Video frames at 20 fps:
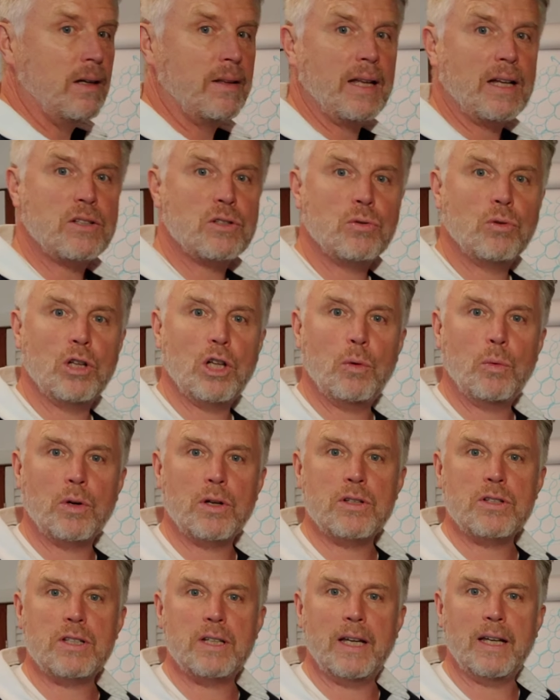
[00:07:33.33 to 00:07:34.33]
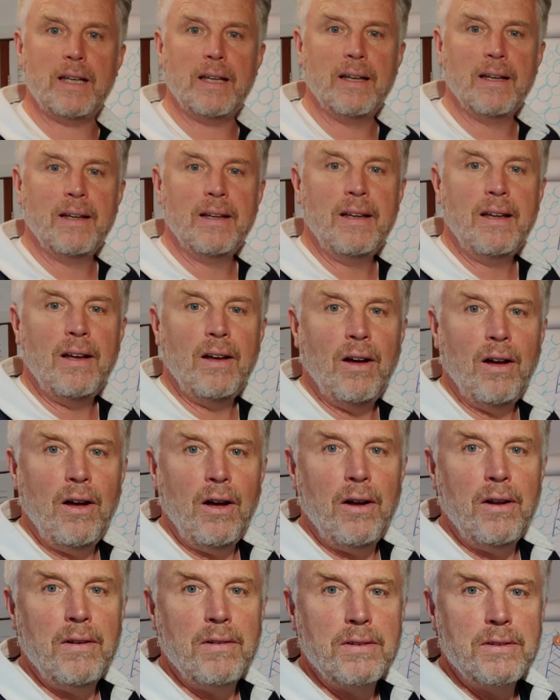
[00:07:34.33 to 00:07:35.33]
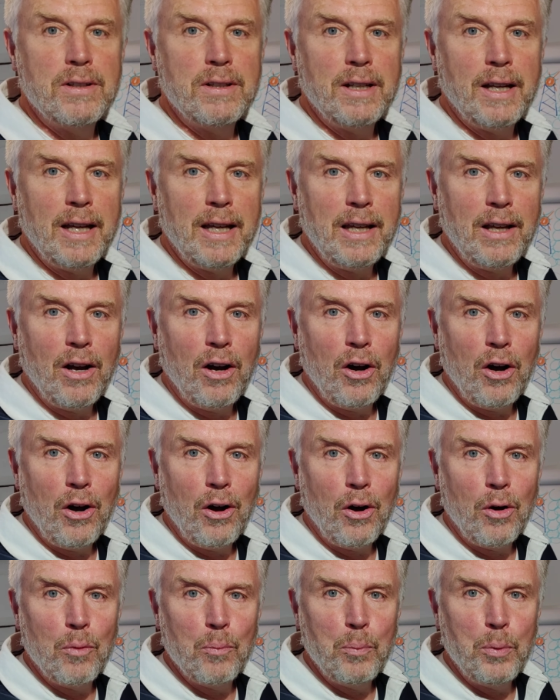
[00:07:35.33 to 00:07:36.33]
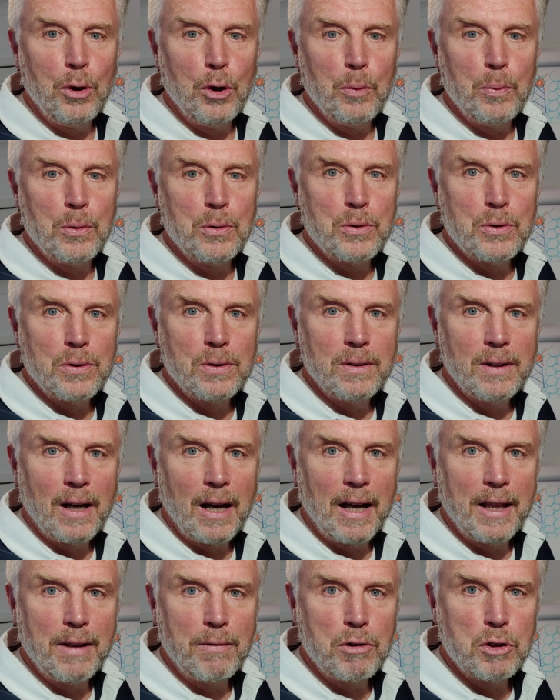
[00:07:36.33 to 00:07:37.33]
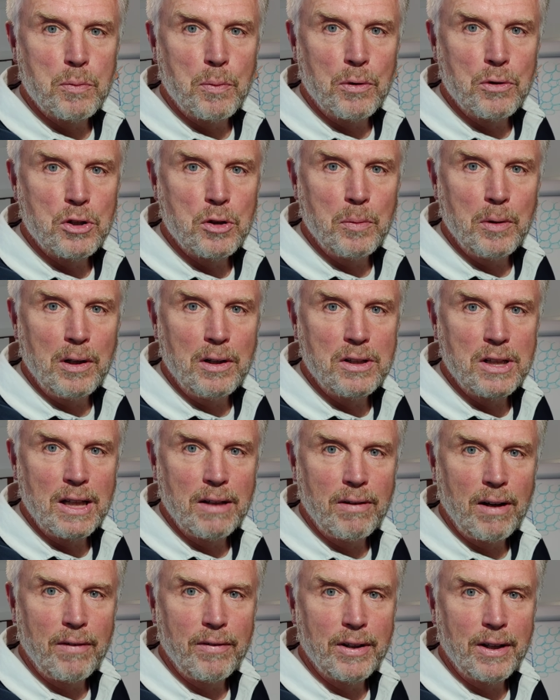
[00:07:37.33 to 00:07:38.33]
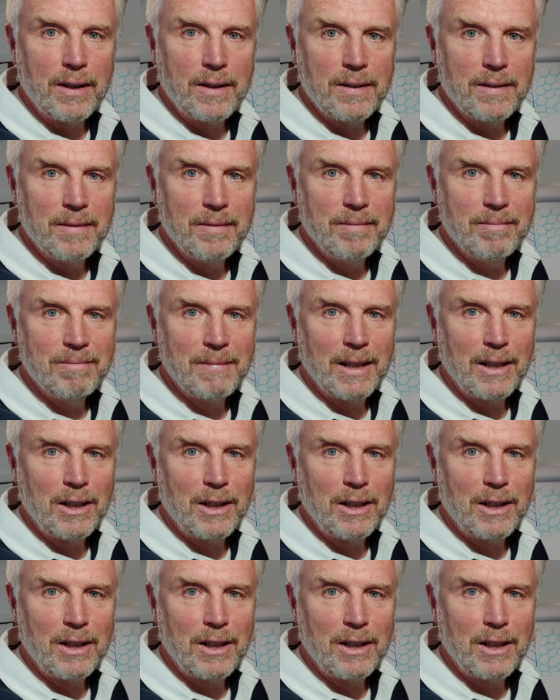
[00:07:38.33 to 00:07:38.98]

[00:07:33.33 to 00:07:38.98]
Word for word: And that's all I want to say today on purpose and the responsibility of having it.